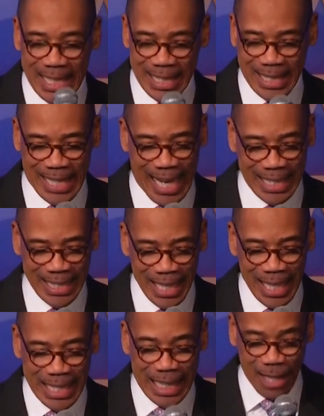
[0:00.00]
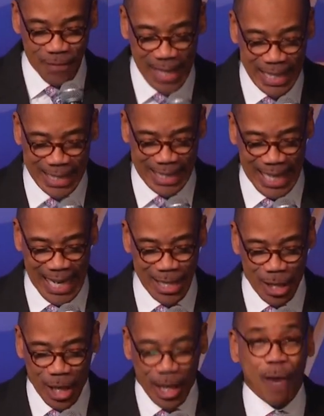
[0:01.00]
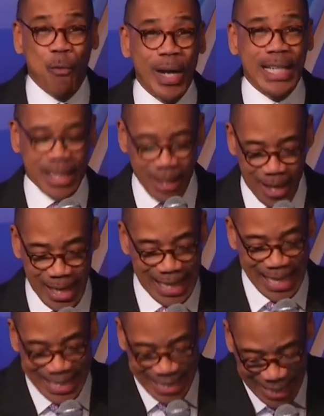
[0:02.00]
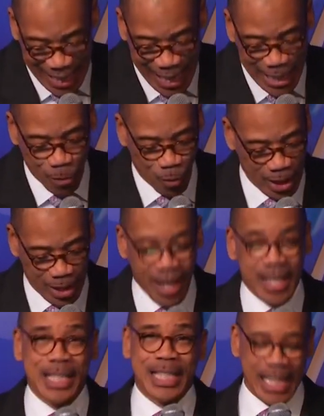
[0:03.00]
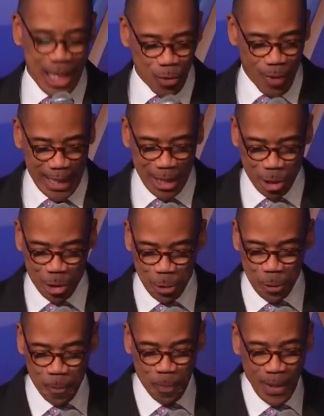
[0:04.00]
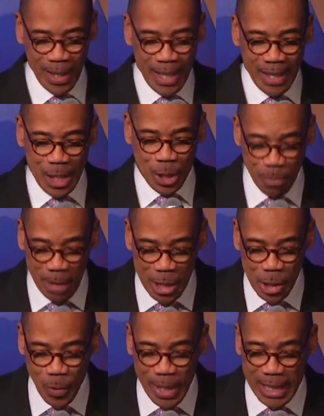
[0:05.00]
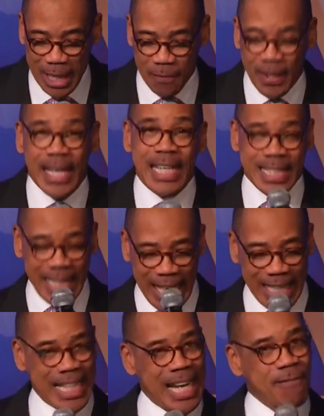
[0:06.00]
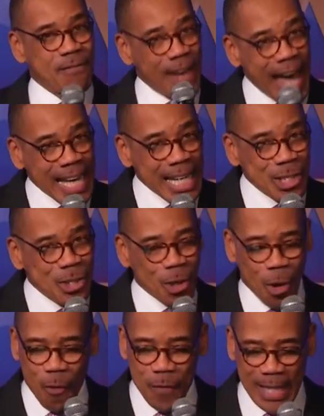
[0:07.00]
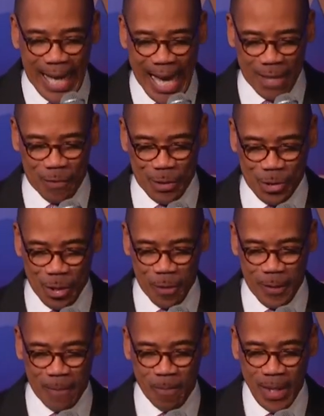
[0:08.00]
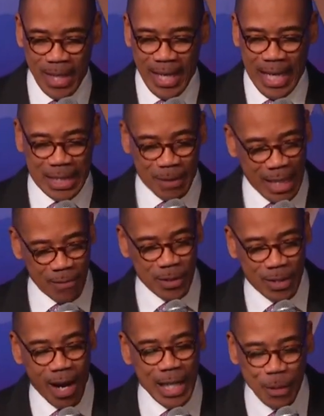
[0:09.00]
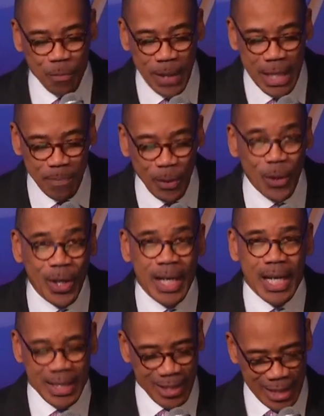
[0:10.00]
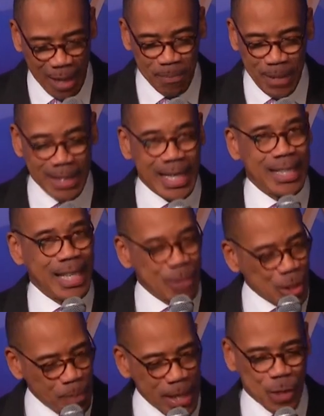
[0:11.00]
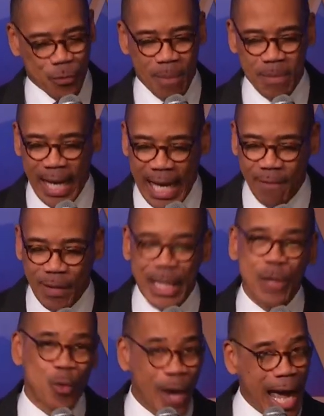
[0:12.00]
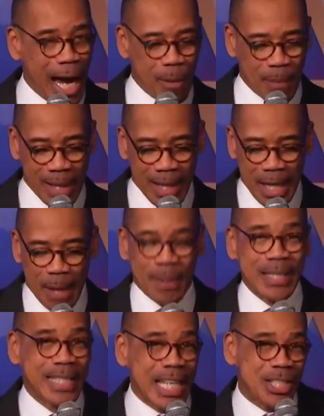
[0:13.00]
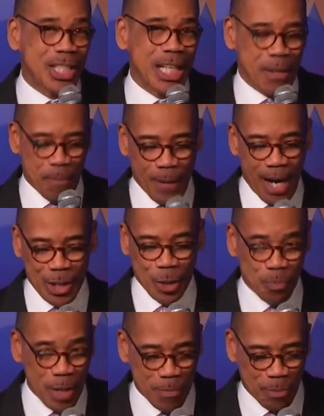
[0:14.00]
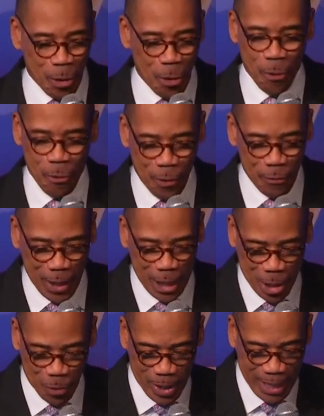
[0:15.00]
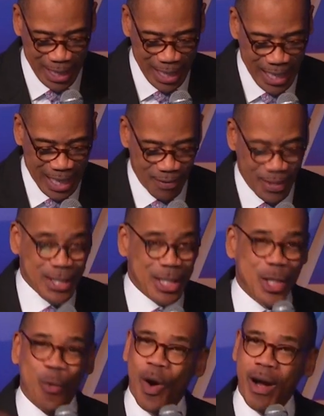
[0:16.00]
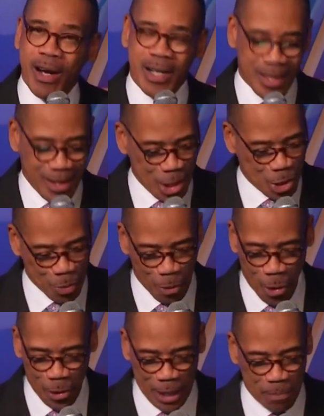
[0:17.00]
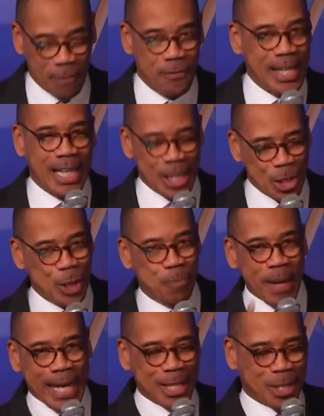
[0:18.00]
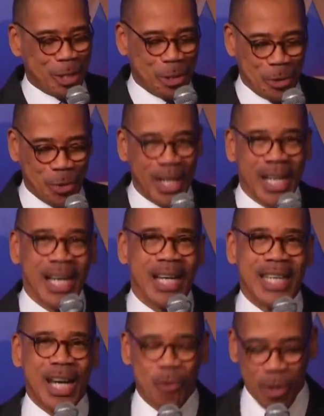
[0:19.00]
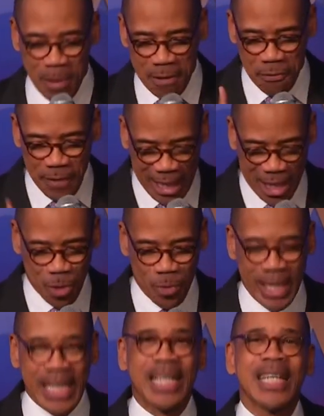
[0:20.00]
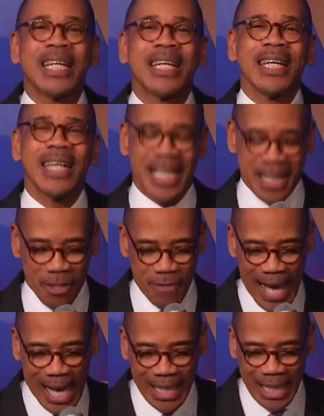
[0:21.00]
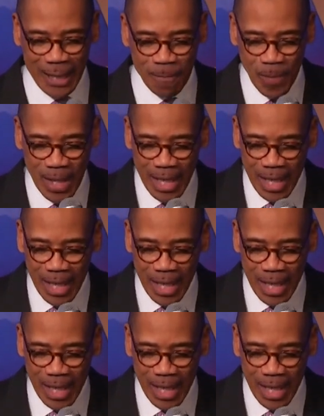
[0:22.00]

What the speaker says: insight, to give insight of what God has said and what God is getting ready to do. This ministry gift is to get an advantage over the adversary. It gives God's people something that speaks from the heavenly realm, positioning God's people for victory. And this is the word this morning, prophetically speaking to you, there will be victory in the valley.